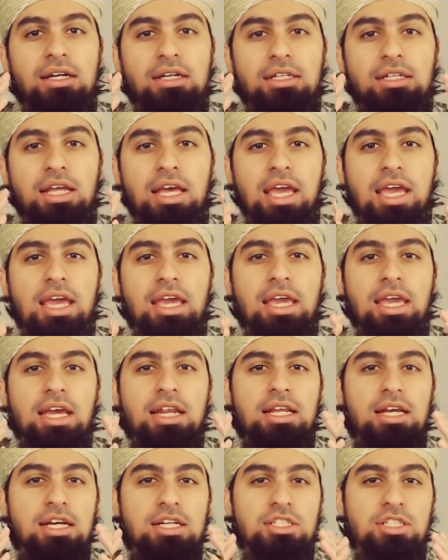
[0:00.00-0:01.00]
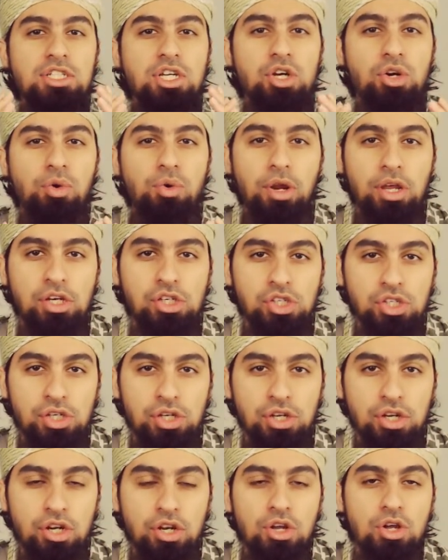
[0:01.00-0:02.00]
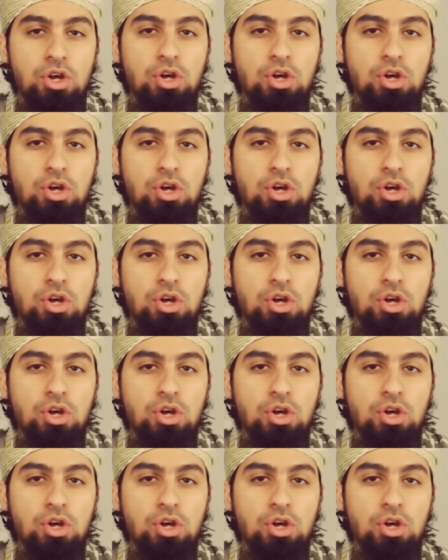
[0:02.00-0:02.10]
take in consideration